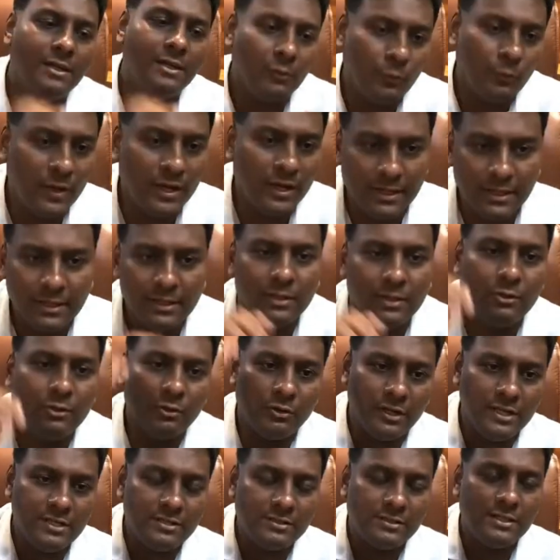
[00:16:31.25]
well to
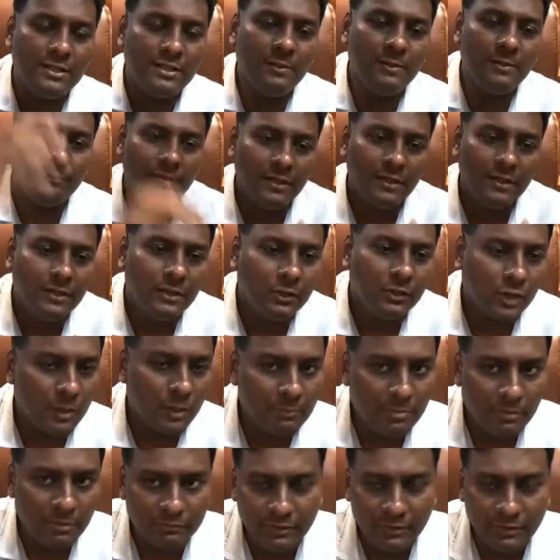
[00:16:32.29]
reach the top
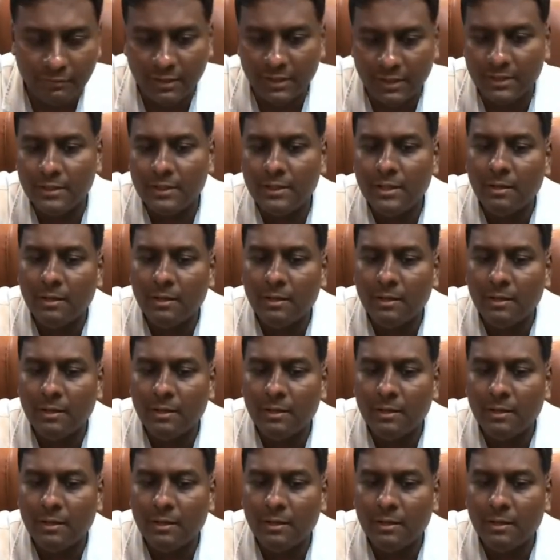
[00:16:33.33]
of the well.